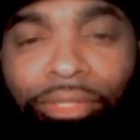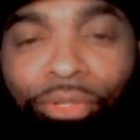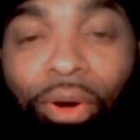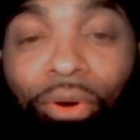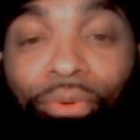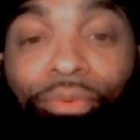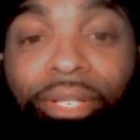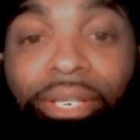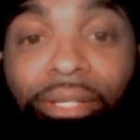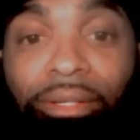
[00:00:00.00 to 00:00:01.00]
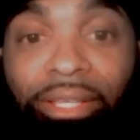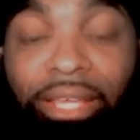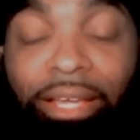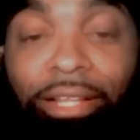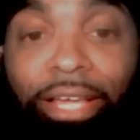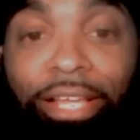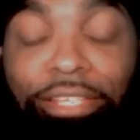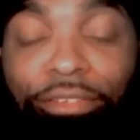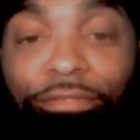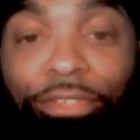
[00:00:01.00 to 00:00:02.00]
You only get
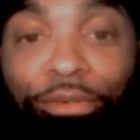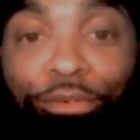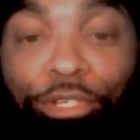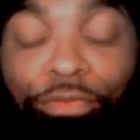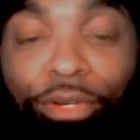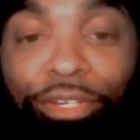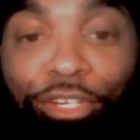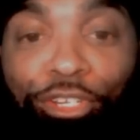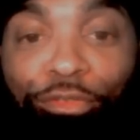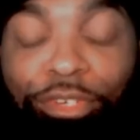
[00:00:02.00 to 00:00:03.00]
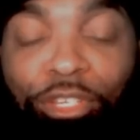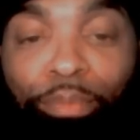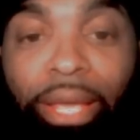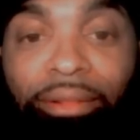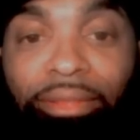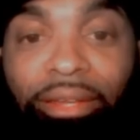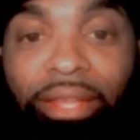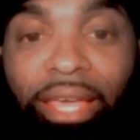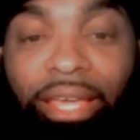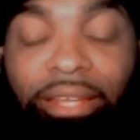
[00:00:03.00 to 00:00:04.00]
clicks and views for
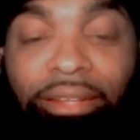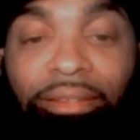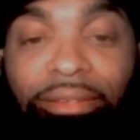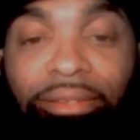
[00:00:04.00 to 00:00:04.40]
disrespecting the Haneys.